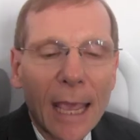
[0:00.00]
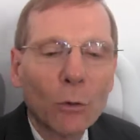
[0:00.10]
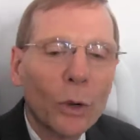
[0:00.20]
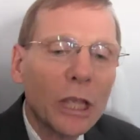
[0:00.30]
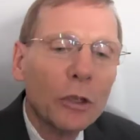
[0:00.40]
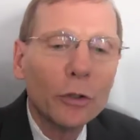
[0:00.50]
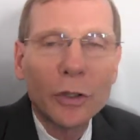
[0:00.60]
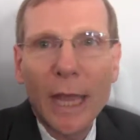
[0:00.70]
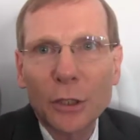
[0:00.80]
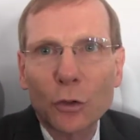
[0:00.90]
and we
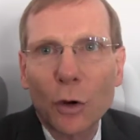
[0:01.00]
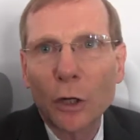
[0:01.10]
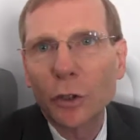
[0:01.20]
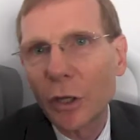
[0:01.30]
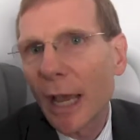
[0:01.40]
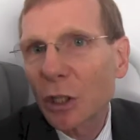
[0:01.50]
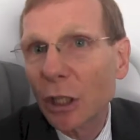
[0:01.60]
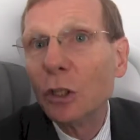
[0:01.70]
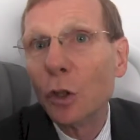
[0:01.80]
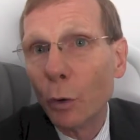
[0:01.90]
use that structure to
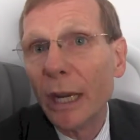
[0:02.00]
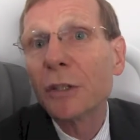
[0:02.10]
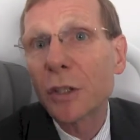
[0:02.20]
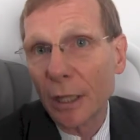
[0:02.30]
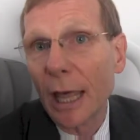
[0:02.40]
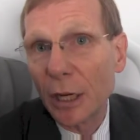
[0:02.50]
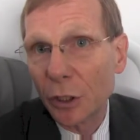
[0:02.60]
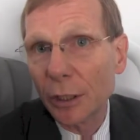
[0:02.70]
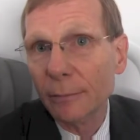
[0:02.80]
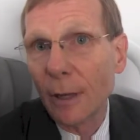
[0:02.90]
actually do an
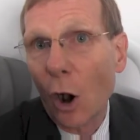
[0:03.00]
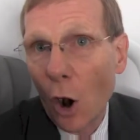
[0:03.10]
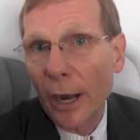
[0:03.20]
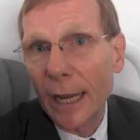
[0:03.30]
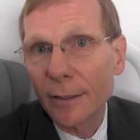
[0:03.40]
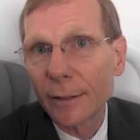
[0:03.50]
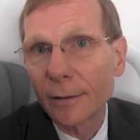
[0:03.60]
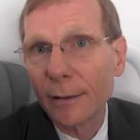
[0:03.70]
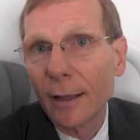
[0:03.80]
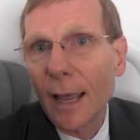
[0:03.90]
installation on it.
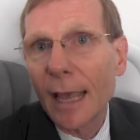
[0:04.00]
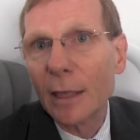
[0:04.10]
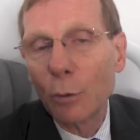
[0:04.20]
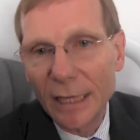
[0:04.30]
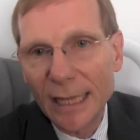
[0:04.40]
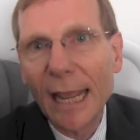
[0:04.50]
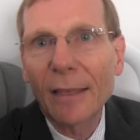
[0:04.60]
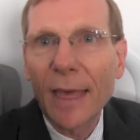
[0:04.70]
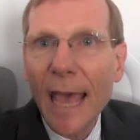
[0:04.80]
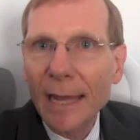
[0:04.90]
And then we
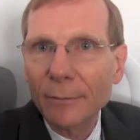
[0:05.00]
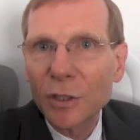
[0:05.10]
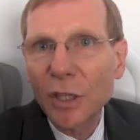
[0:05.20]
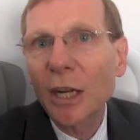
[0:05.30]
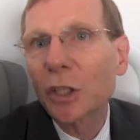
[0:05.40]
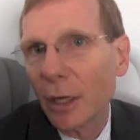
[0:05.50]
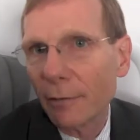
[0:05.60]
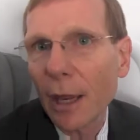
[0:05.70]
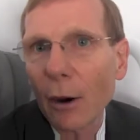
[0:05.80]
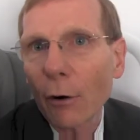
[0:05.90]
take that section
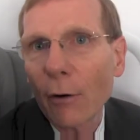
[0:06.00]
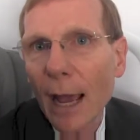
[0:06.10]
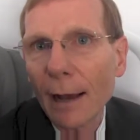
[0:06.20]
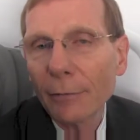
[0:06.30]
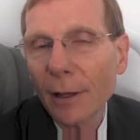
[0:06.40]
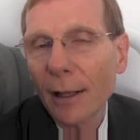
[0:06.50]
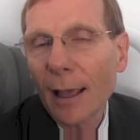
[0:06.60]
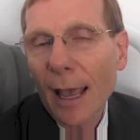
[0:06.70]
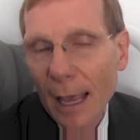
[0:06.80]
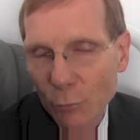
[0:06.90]
of the aircraft
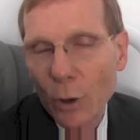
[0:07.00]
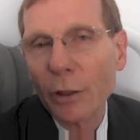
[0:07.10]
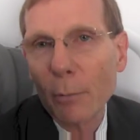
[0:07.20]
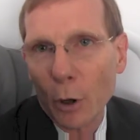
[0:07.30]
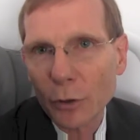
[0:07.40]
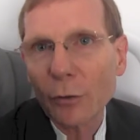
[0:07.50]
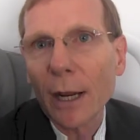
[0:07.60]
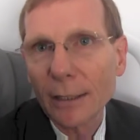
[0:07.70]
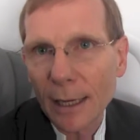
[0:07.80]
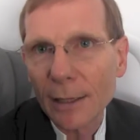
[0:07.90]
and run the bird
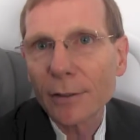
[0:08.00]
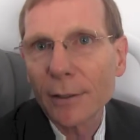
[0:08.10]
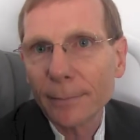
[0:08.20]
strike test.